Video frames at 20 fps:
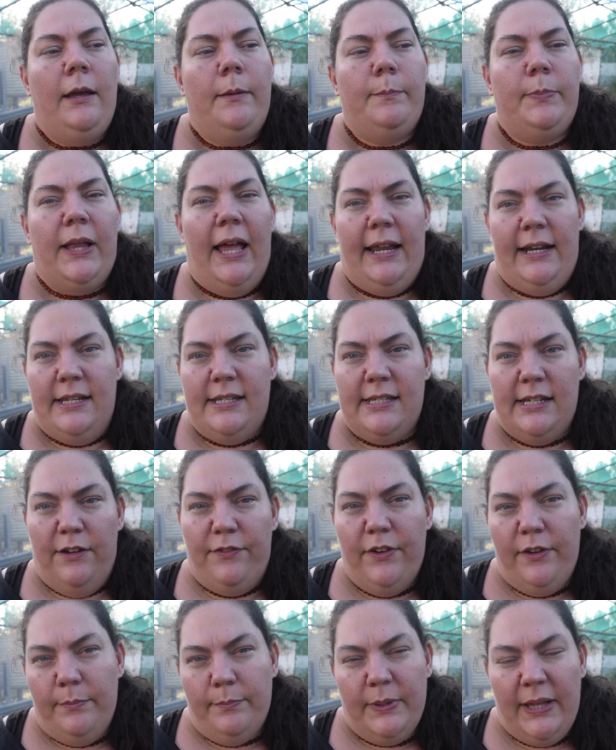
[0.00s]
planner
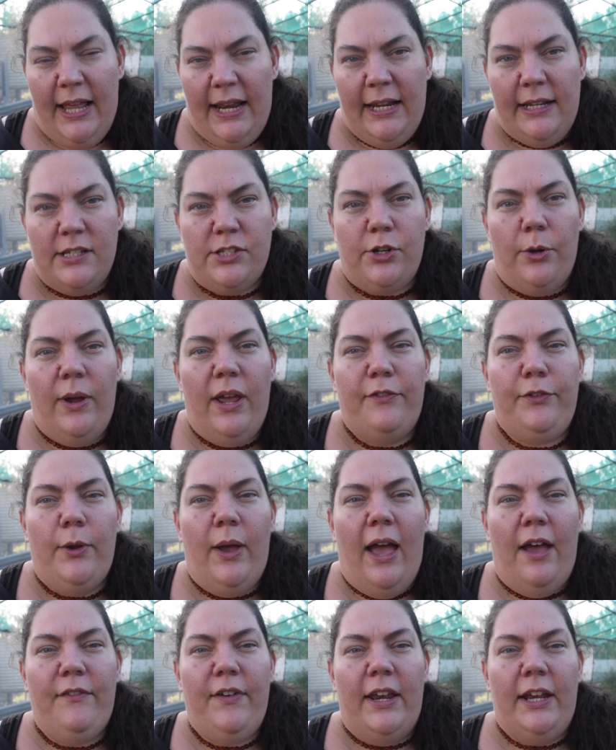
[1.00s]
stuff and planning. So if you
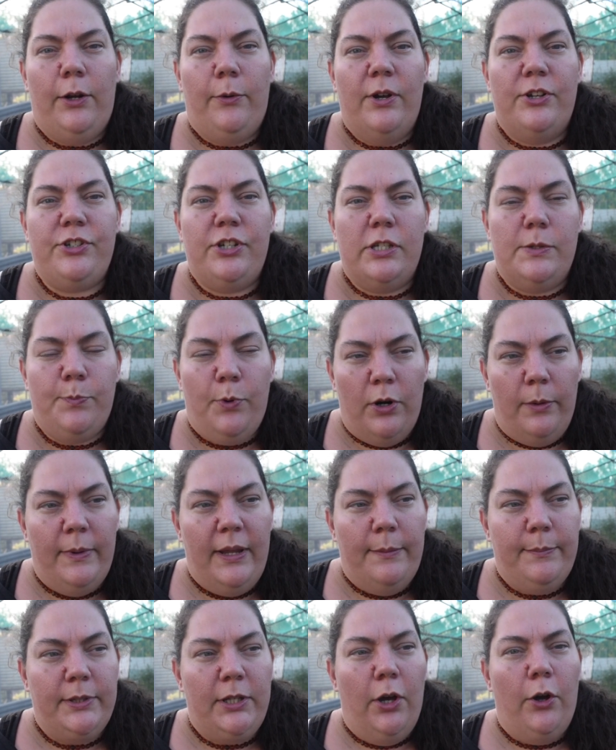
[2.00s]
have any questions, put them
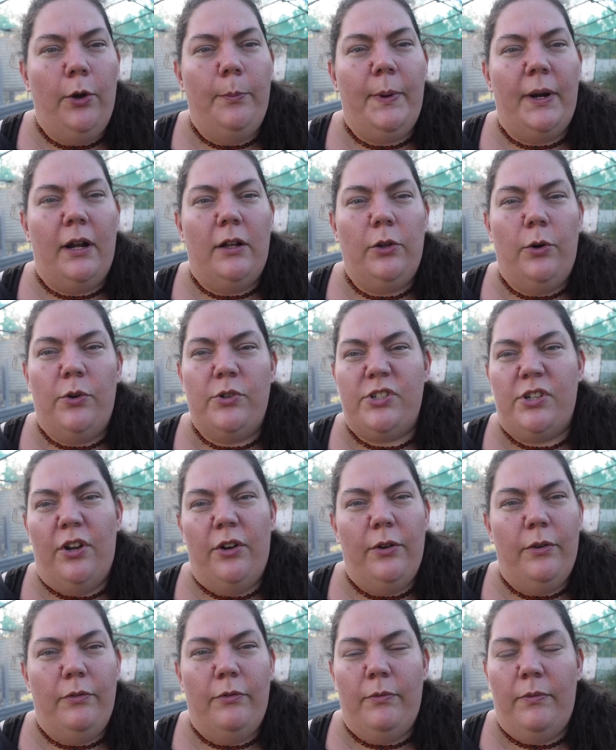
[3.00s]
in below, but I'll
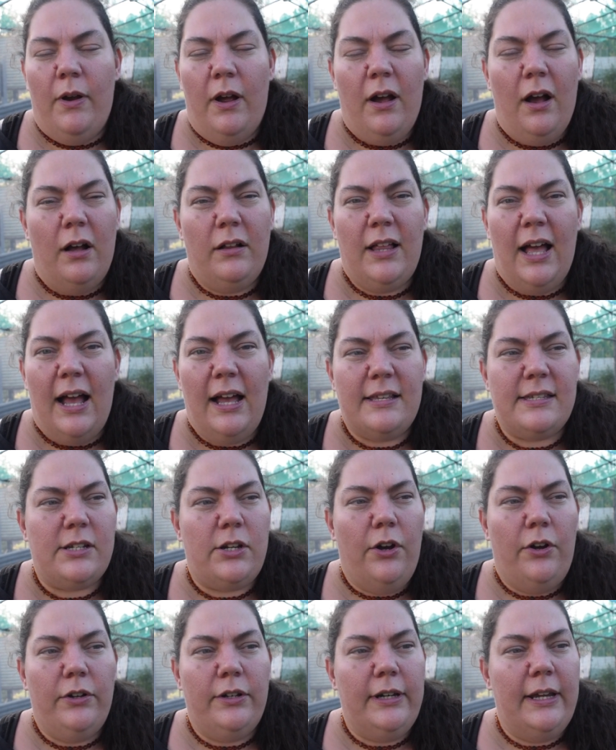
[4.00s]

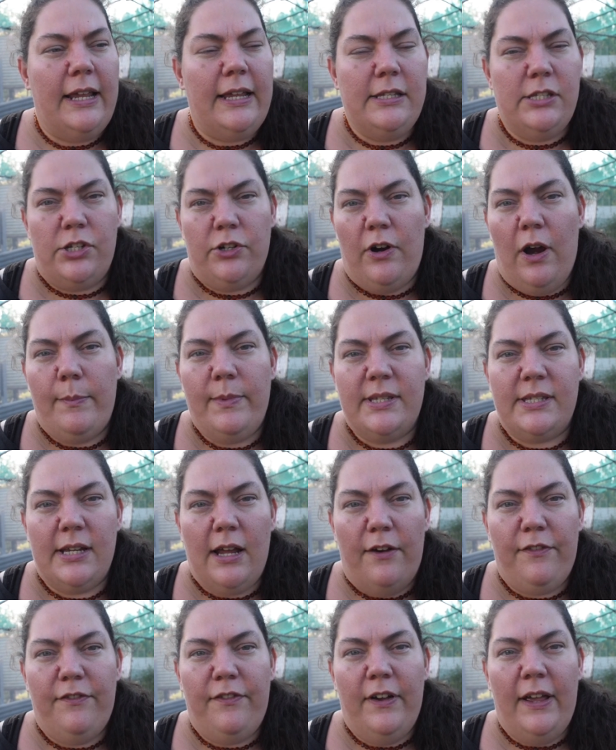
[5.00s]
ask on Instagram and
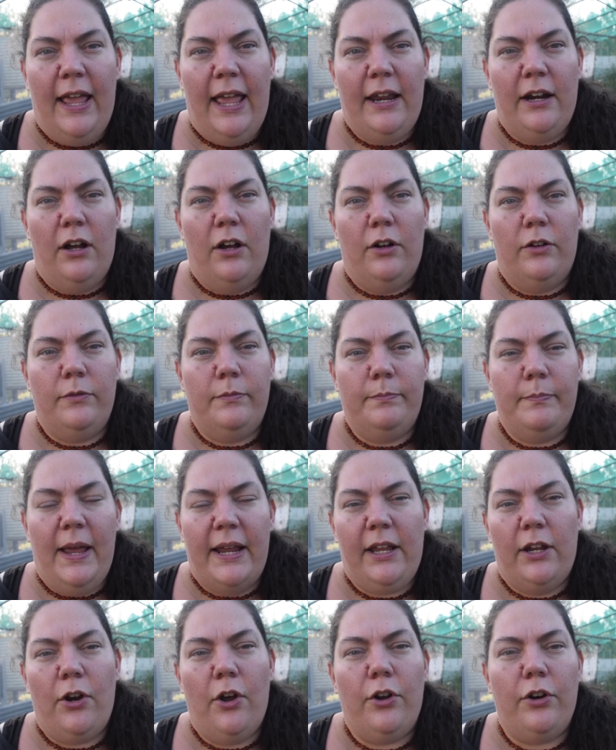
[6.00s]
stuff, and I'll
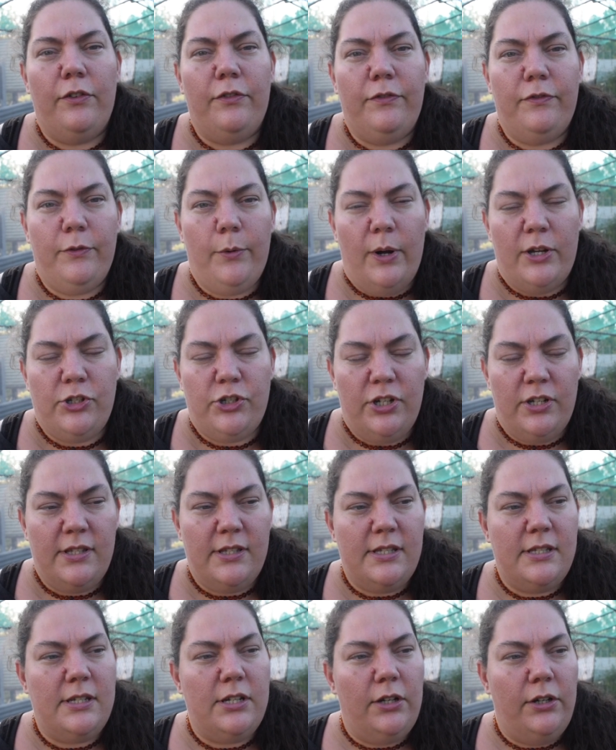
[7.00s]
make a note of
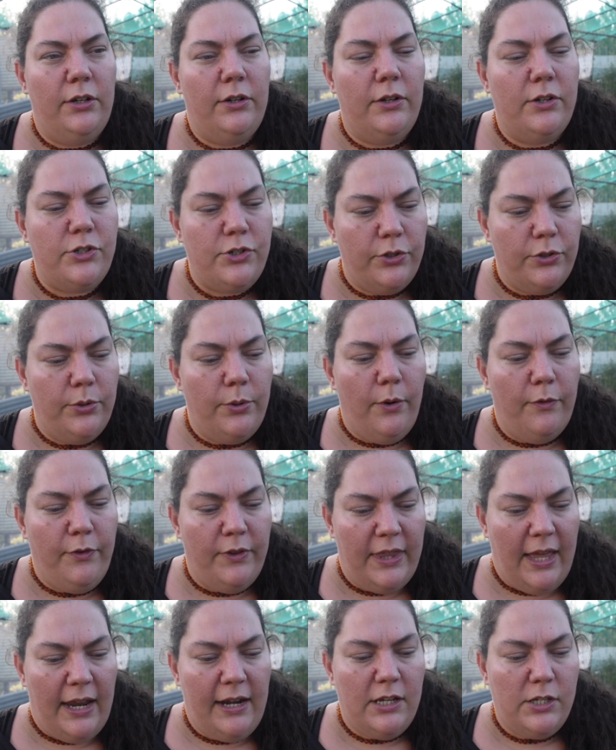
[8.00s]
questions to do
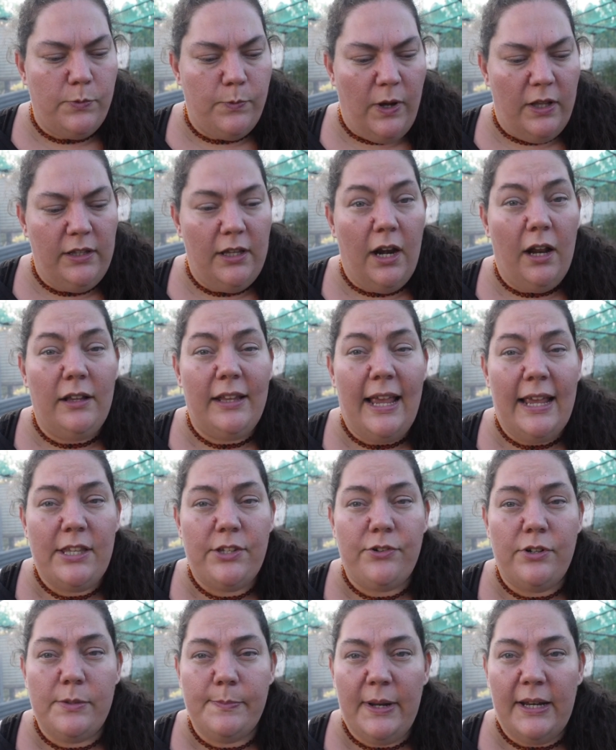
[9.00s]
for that as well, and I'll
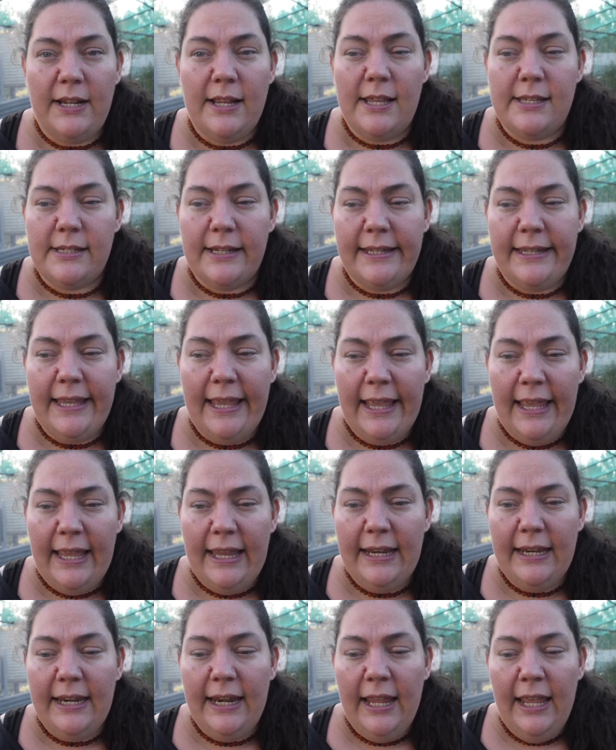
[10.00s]
answer as many as I
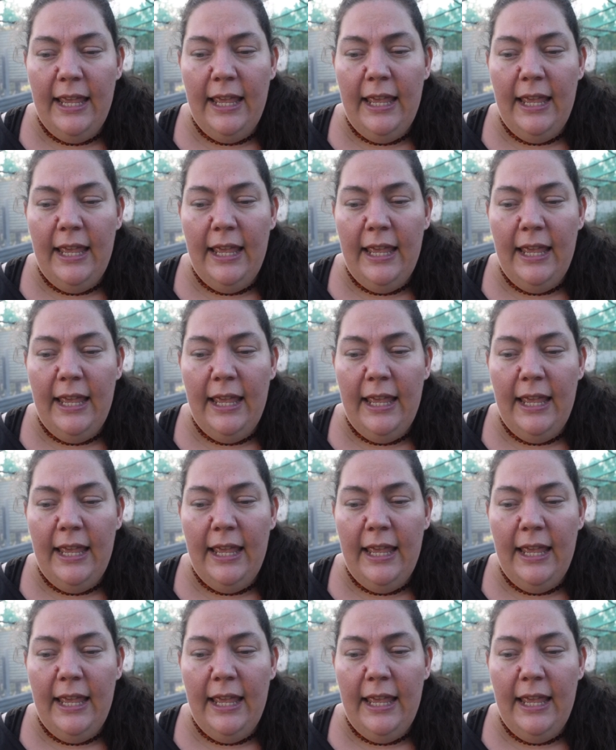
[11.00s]
can,